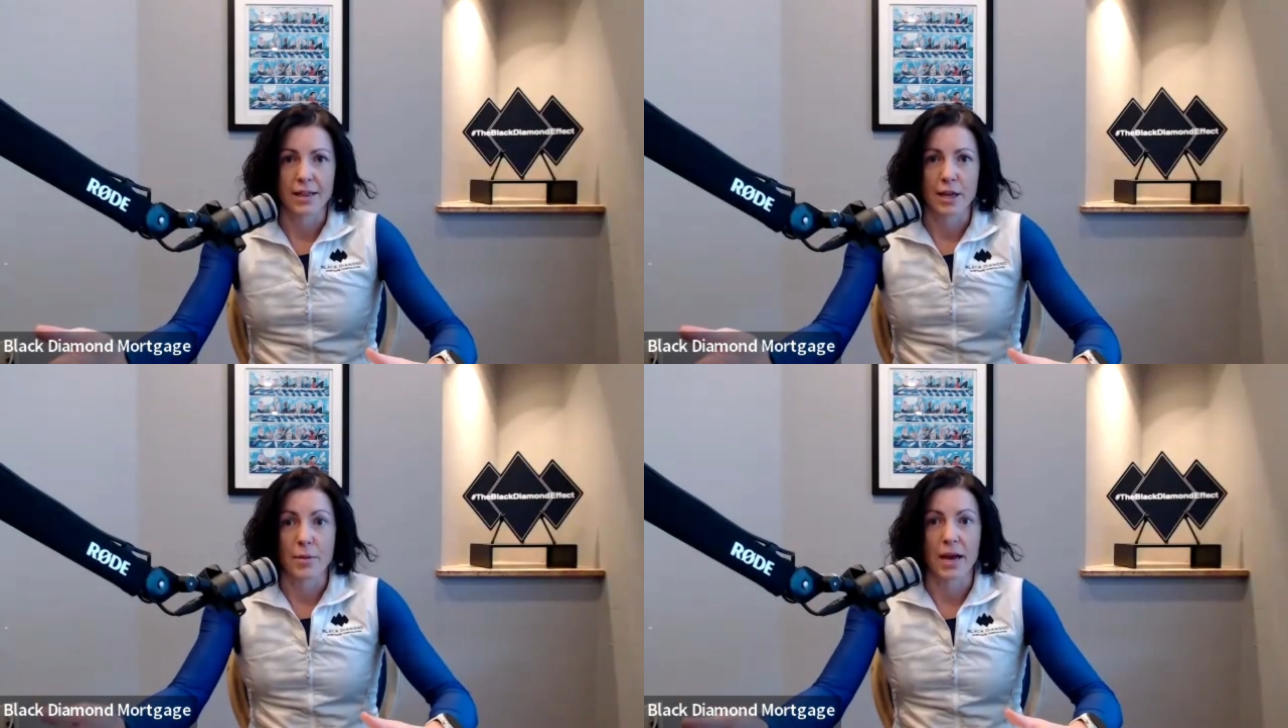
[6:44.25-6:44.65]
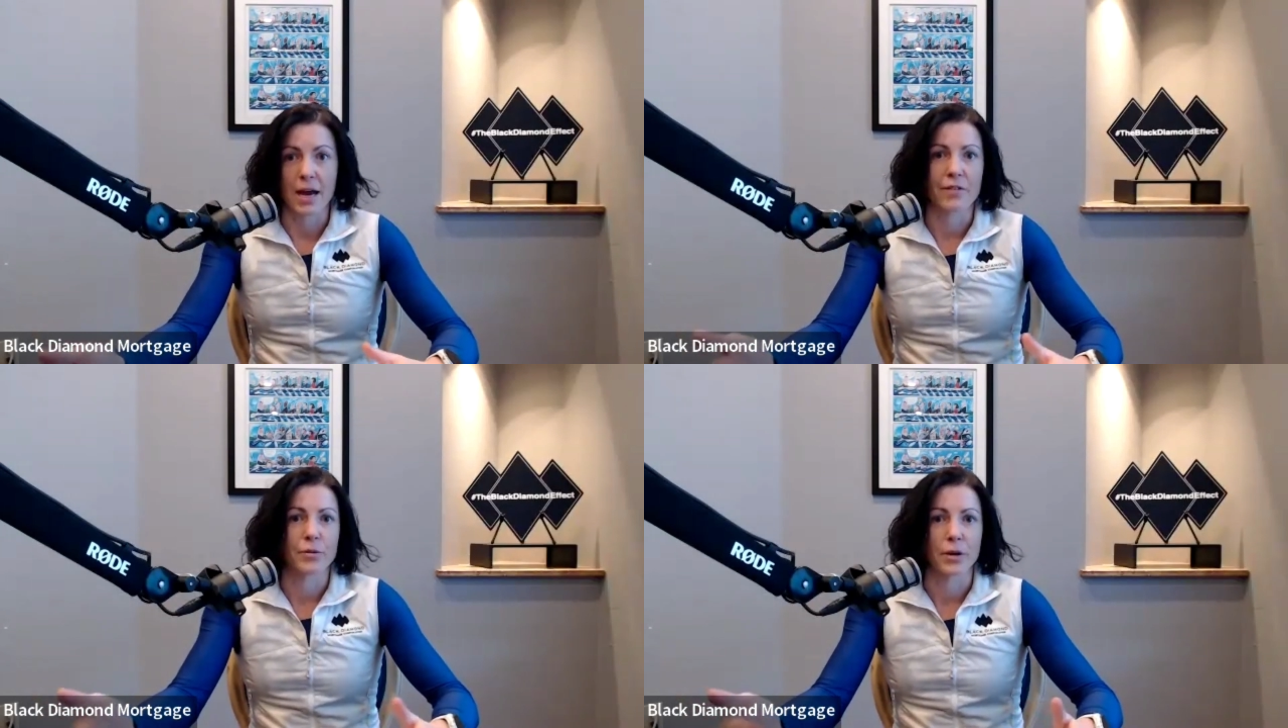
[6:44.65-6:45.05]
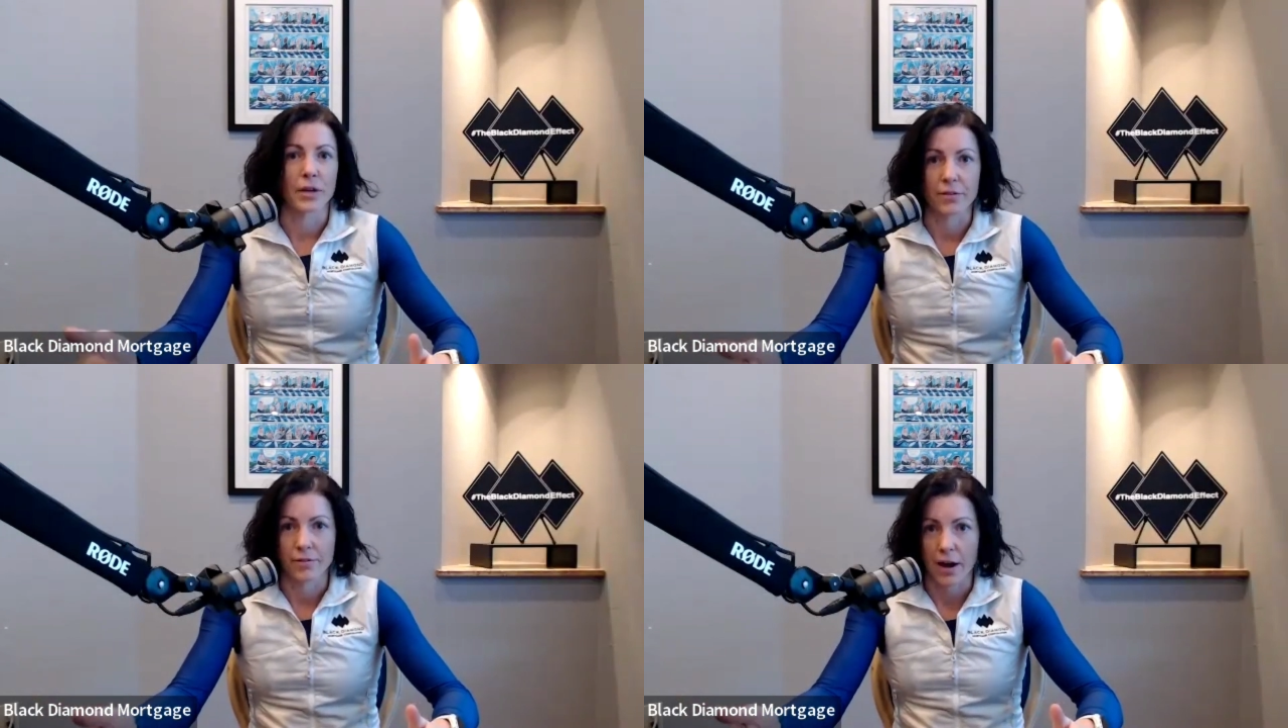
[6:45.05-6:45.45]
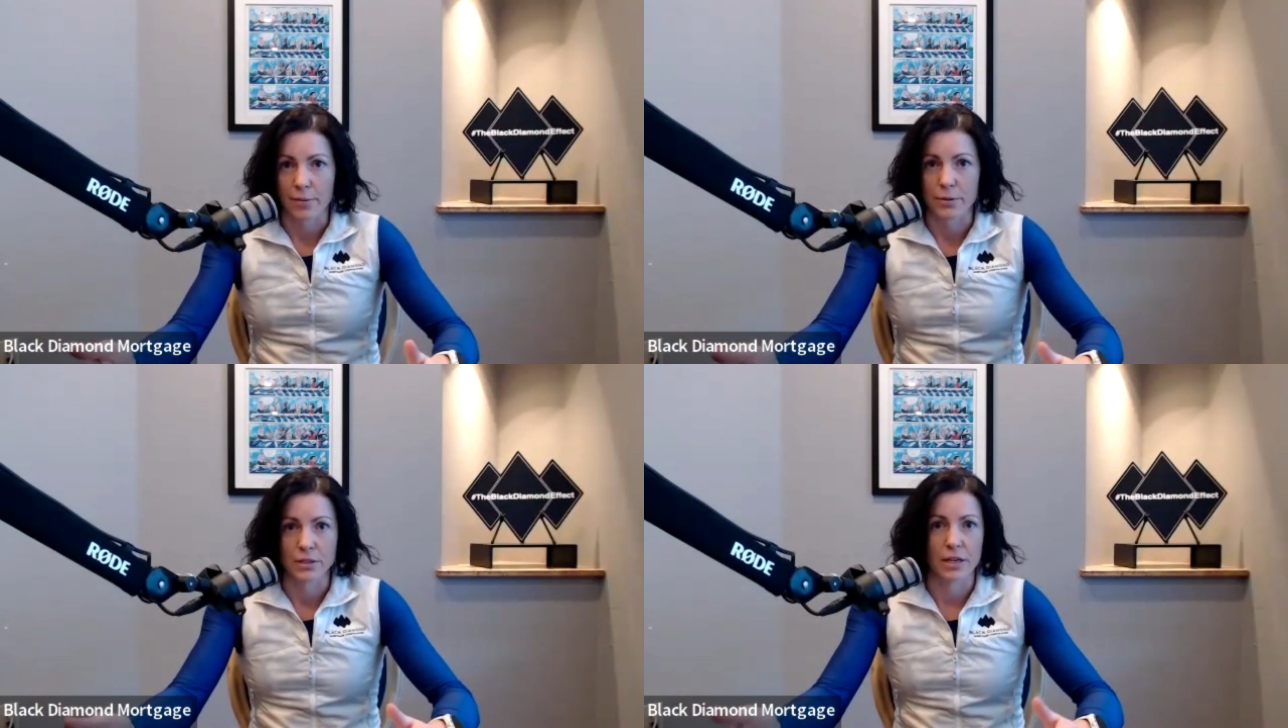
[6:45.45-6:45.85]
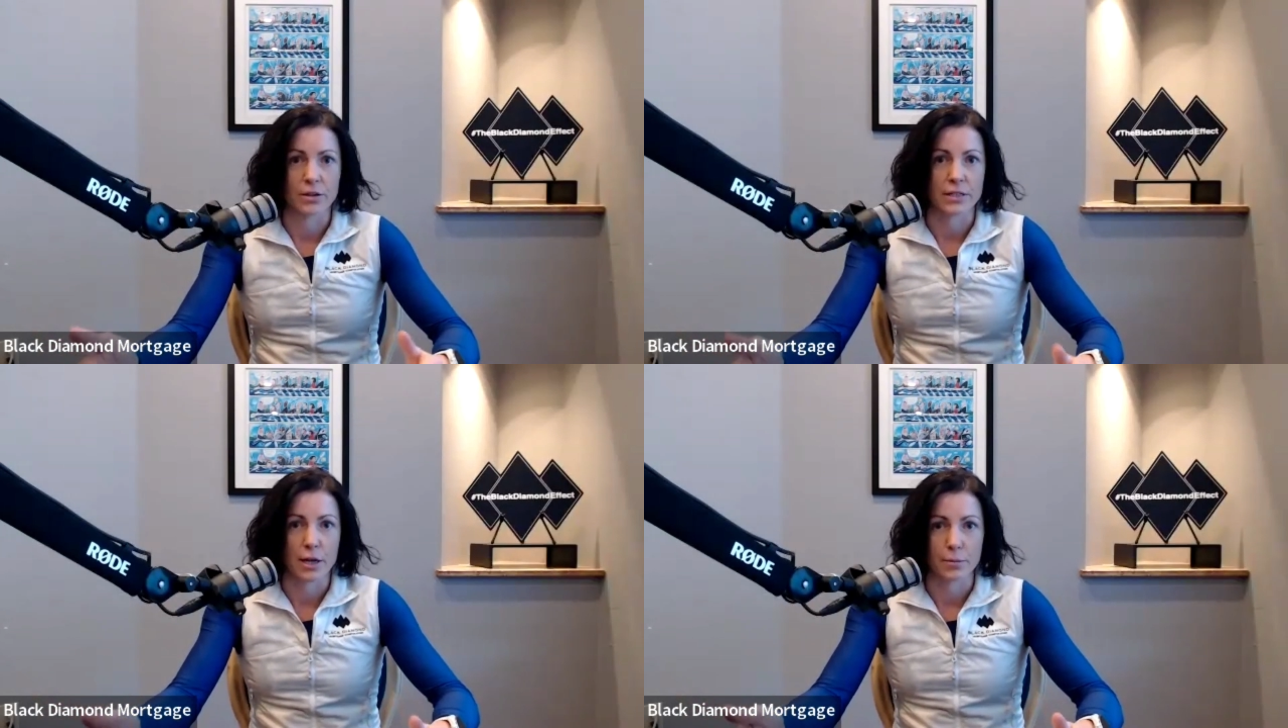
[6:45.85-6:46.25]
They might have to bring in five percent
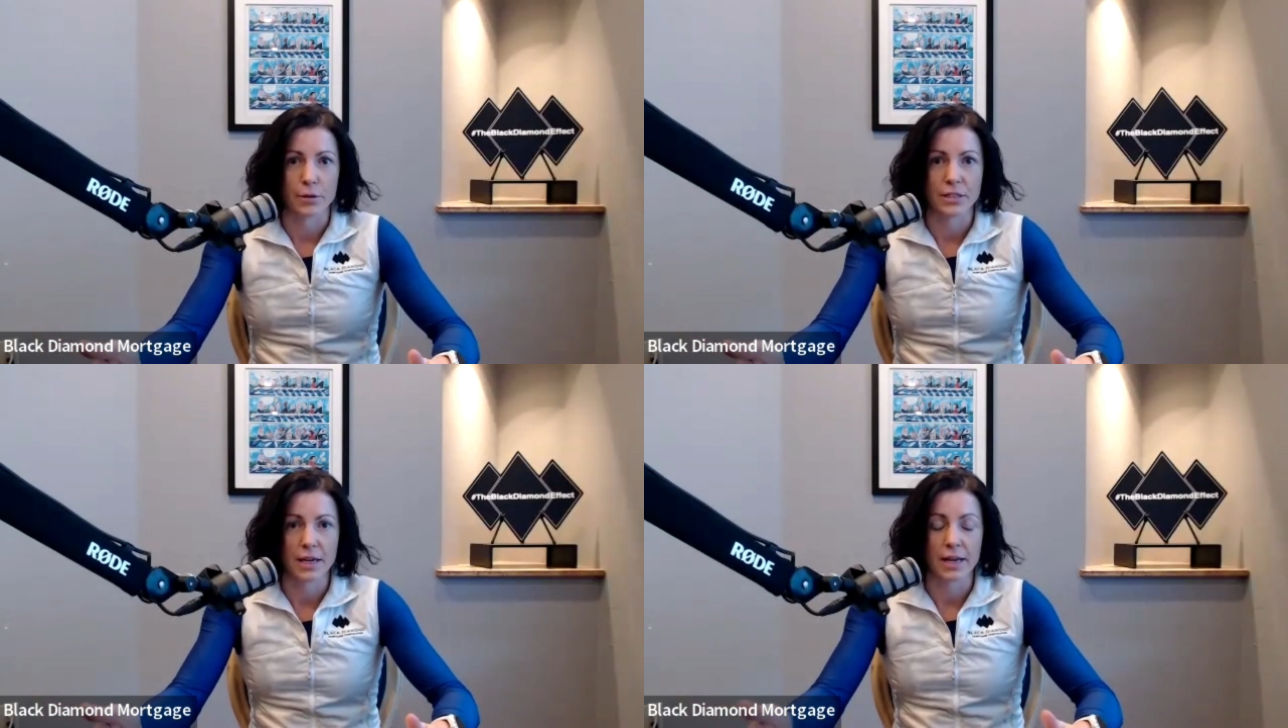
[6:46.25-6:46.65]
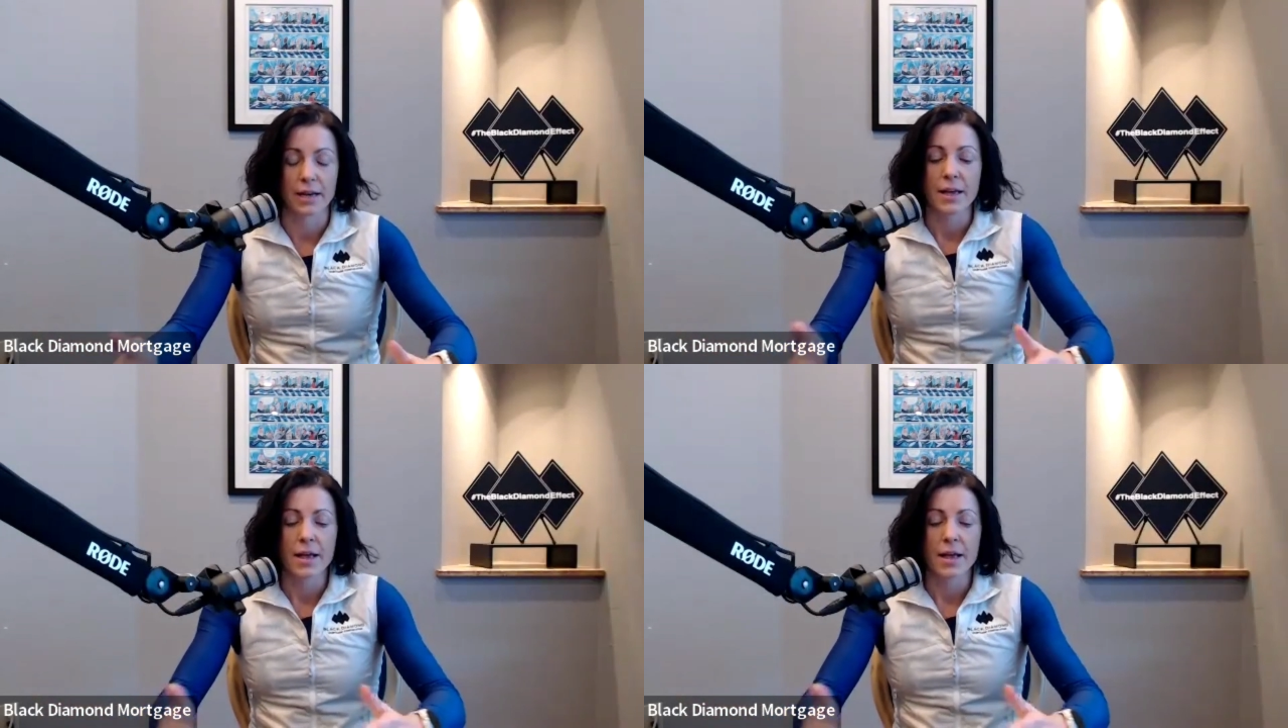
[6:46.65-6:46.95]
or ten percent.